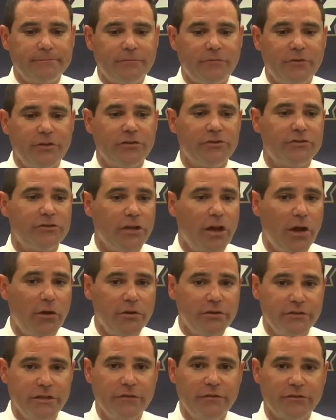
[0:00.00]
Phil Snow,
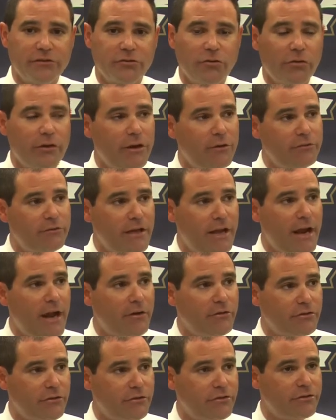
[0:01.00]
his defense coordinator, was at
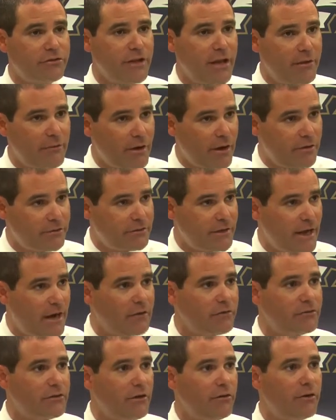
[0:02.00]
Arizona State when I was at
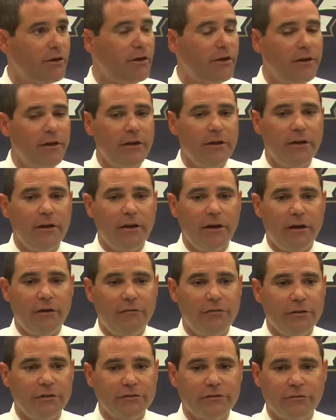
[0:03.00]
Arizona.
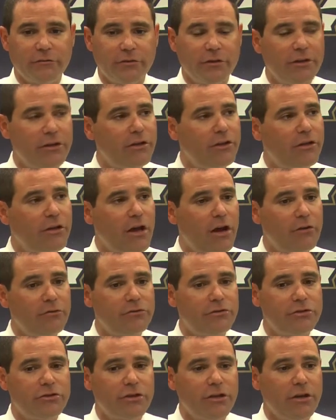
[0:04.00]
Phil's a really good
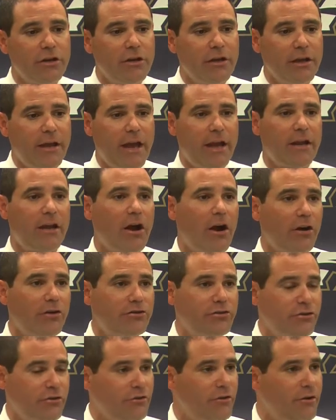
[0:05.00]
coach. Ken
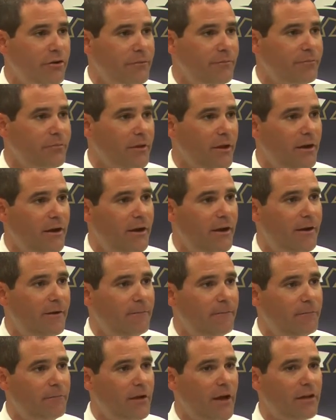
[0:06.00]
Karcher,
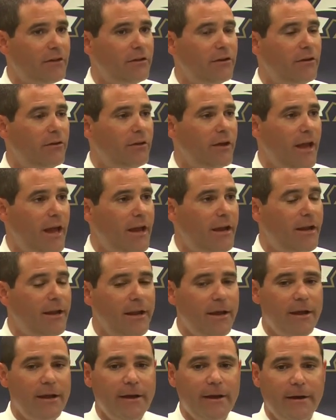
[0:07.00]
got to know
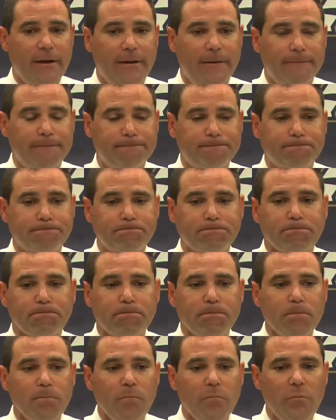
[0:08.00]
Ken,
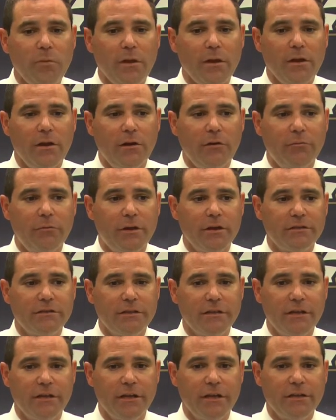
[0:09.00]
because
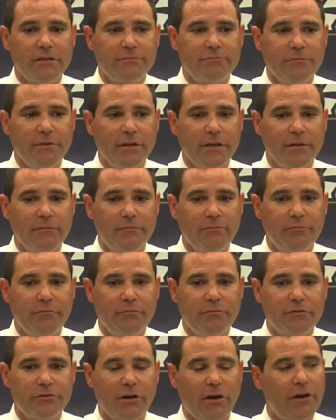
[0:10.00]
he
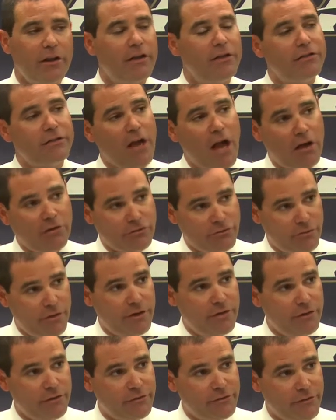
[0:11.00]
started his college
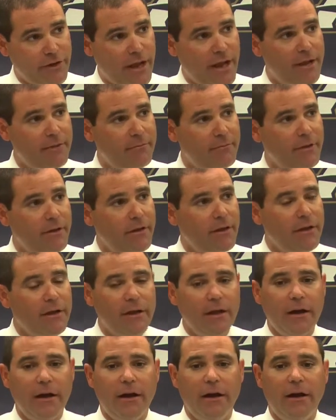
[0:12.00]
career at Notre Dame.
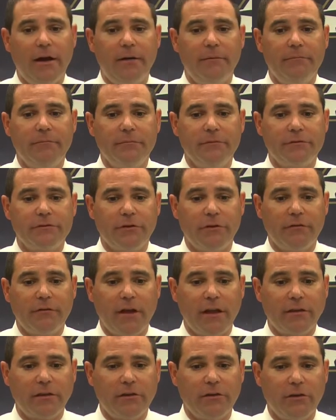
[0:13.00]
So I've
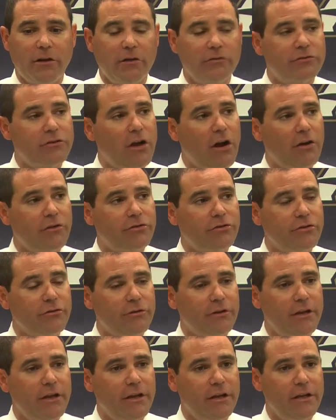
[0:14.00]
got to know Coach
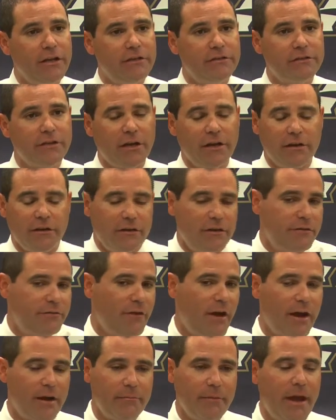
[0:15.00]
Karcher, and he's as
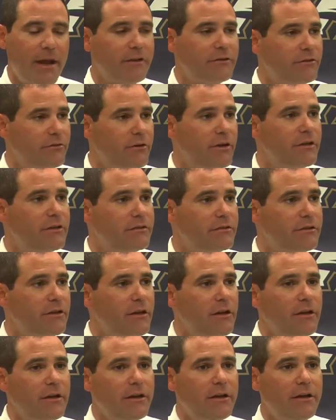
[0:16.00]
fine a man as there is.
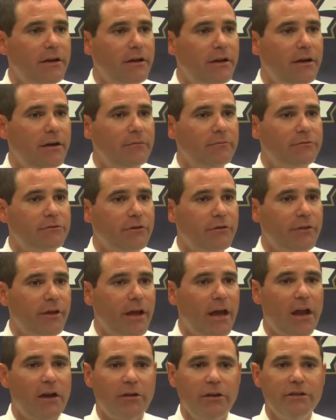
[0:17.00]

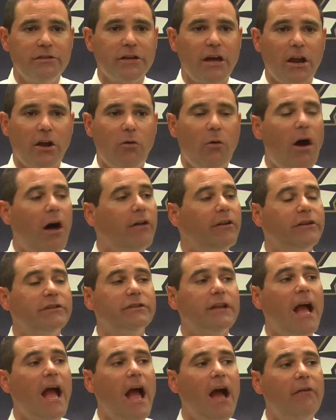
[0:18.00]
He's got a quality
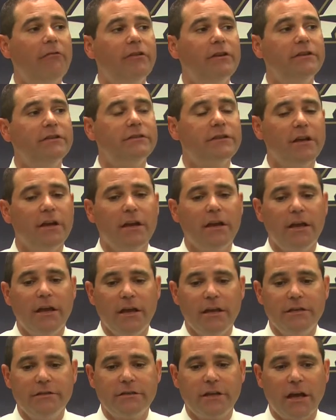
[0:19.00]
staff.
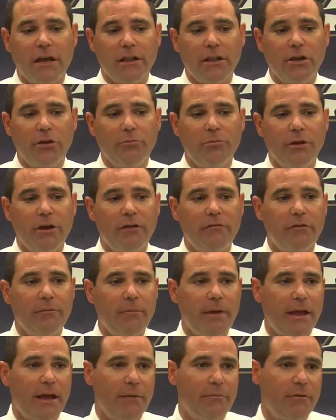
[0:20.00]
He's got a little bit of a
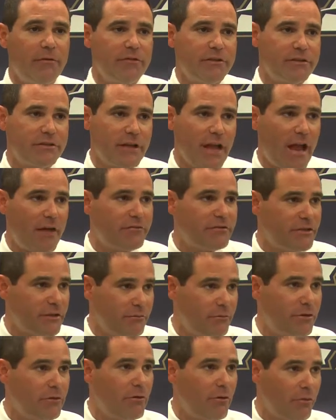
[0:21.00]
makeup of his staff
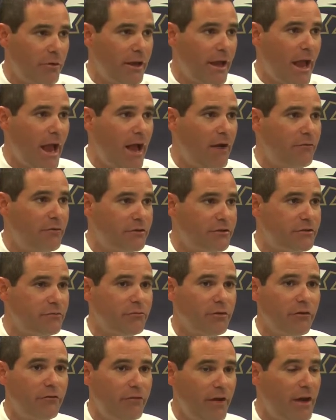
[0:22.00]
similar to what we have, with
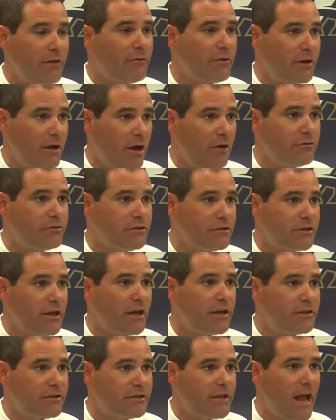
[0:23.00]
some real veteran coaches
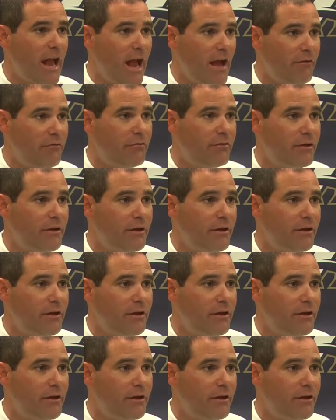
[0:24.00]
on his staff.